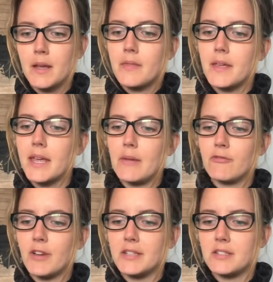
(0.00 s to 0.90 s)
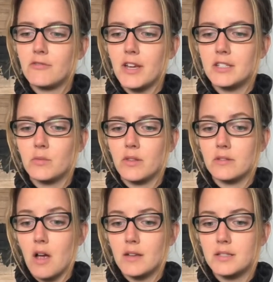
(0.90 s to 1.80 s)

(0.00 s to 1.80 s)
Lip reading: They came face to face with Zotz